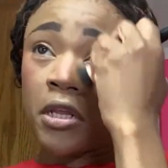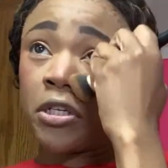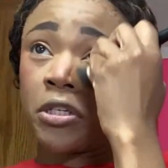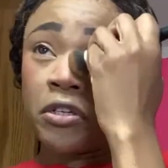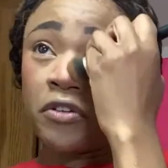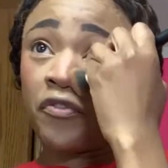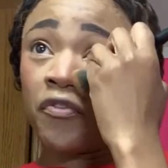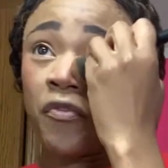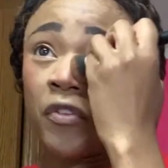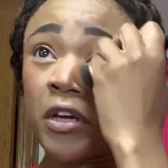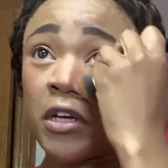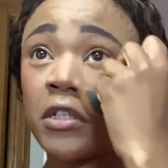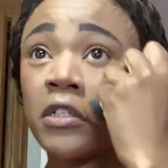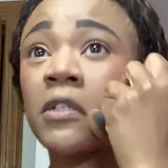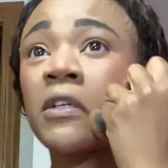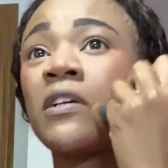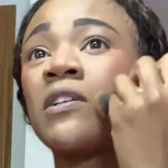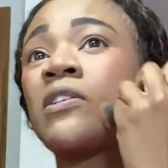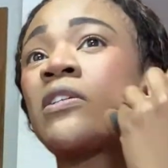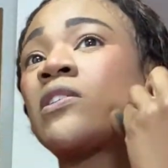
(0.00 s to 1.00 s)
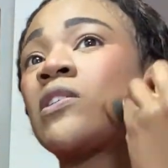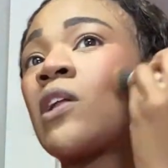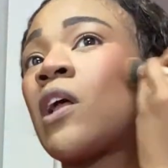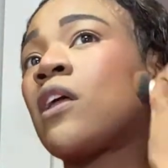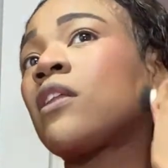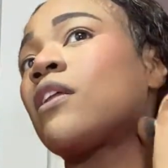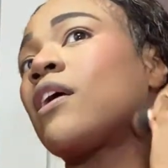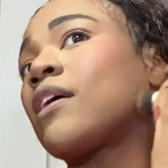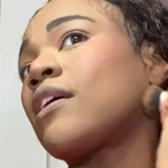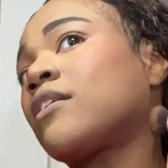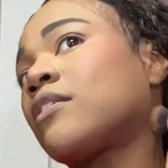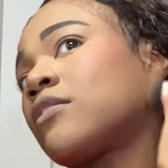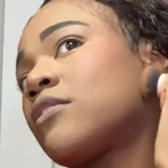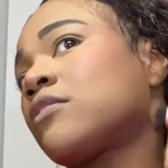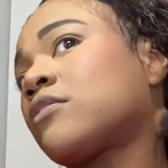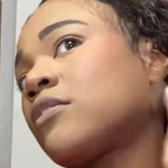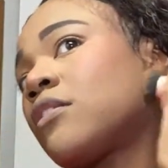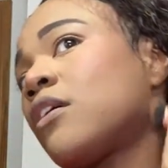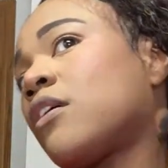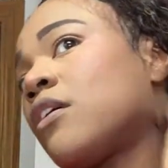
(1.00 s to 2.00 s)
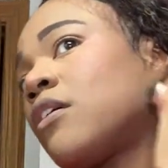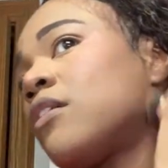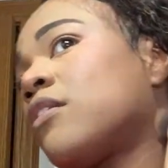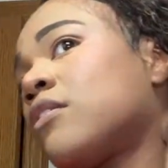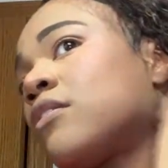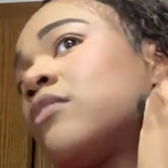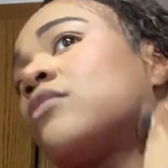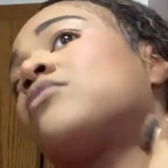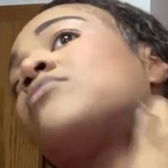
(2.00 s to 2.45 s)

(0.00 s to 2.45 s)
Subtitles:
just fixed because it's not like it's a